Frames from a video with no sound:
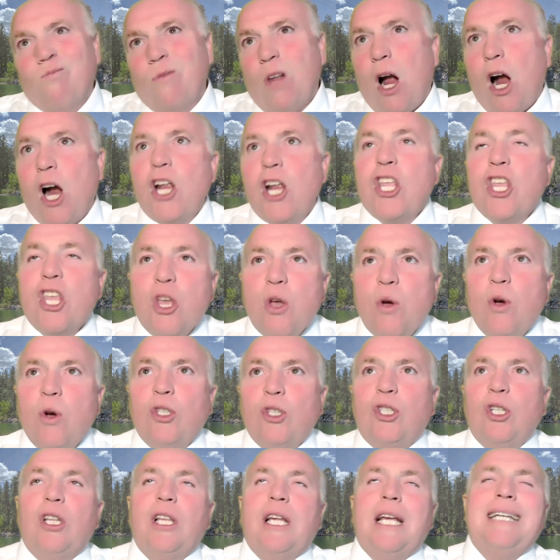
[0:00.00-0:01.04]
are
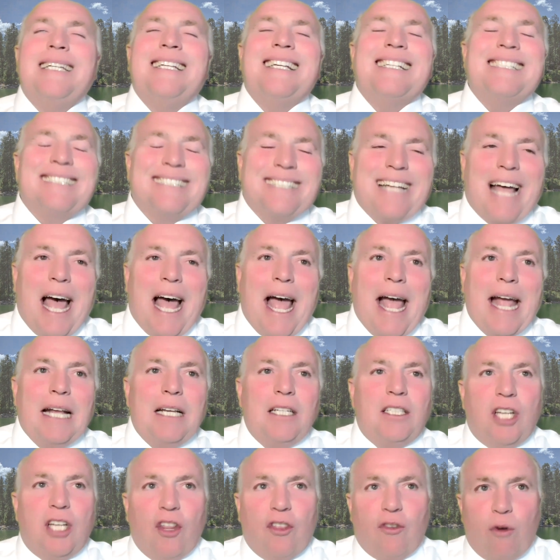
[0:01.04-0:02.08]
usually
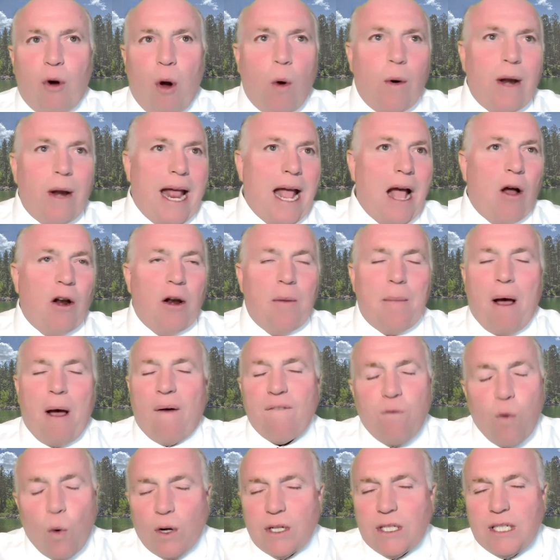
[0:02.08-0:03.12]
designed to throw down about
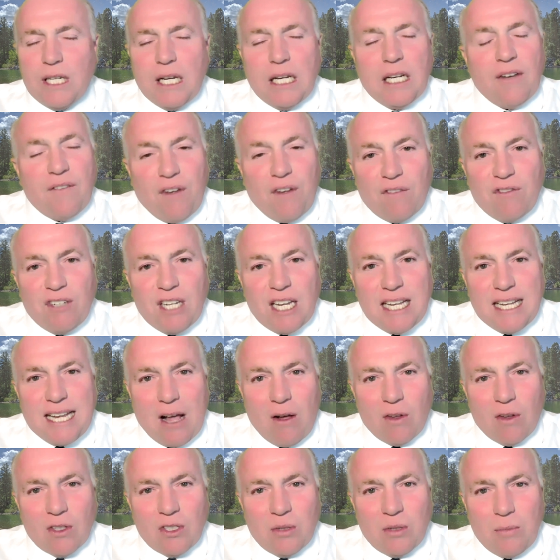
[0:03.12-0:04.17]
14 to 15
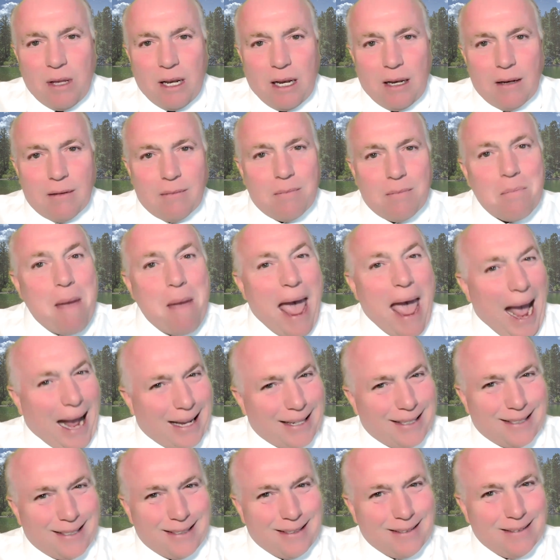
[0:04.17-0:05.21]
gallons a minute,
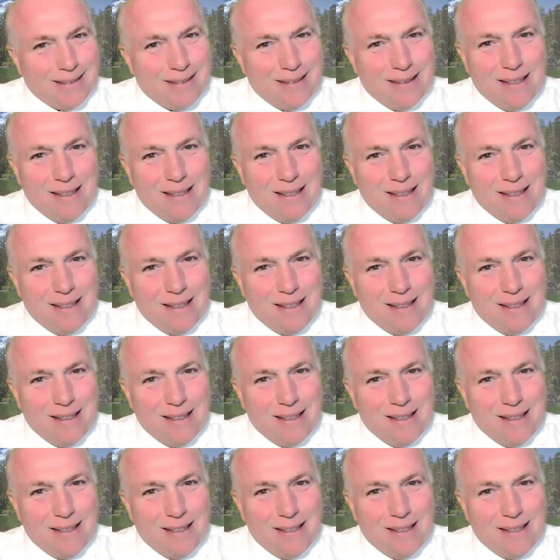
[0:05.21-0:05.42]
max.